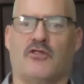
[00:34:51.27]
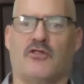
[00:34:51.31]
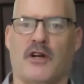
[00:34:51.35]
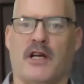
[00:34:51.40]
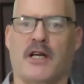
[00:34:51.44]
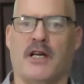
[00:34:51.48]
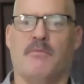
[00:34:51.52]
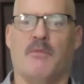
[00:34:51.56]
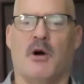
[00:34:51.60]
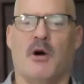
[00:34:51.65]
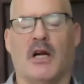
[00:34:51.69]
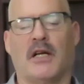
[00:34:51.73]

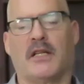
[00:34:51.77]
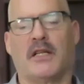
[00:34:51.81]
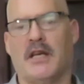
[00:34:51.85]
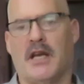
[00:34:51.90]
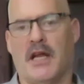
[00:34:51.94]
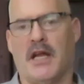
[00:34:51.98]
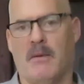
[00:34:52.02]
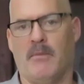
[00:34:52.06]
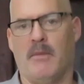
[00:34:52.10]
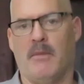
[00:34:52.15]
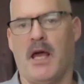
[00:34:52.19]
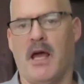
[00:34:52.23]
trademarked the
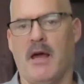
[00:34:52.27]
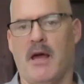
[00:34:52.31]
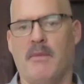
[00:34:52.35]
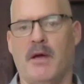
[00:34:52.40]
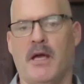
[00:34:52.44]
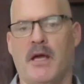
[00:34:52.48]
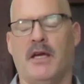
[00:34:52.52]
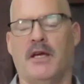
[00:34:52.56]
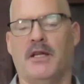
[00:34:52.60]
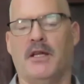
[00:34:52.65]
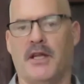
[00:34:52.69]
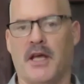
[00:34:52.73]
name
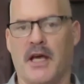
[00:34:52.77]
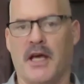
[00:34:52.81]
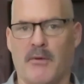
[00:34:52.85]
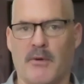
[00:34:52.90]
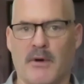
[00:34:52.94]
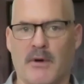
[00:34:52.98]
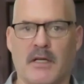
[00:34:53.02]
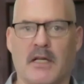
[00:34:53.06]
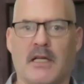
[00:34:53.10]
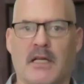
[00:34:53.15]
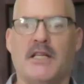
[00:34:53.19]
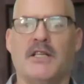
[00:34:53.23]
Hemi and they
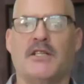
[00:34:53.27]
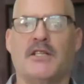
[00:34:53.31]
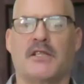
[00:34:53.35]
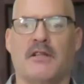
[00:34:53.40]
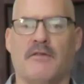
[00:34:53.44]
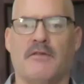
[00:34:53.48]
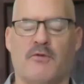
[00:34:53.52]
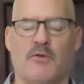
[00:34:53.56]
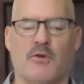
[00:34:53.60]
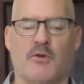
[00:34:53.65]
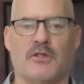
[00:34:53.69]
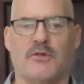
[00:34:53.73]
released
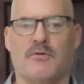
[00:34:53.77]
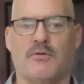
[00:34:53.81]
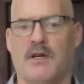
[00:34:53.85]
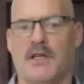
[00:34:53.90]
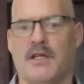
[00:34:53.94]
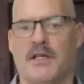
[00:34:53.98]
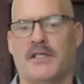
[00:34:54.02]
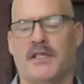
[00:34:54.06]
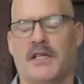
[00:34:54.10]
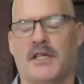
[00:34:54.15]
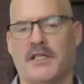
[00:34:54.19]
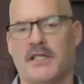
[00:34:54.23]
the
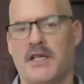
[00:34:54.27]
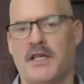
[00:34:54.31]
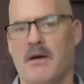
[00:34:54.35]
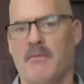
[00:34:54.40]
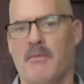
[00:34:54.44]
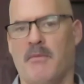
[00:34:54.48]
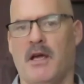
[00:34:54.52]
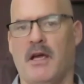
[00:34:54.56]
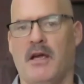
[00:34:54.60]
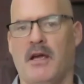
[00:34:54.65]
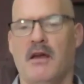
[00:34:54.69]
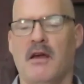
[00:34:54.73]
426
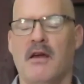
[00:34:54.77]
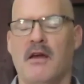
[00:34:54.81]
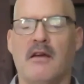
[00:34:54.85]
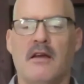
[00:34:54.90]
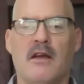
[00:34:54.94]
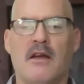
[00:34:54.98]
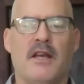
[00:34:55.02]
Hemi.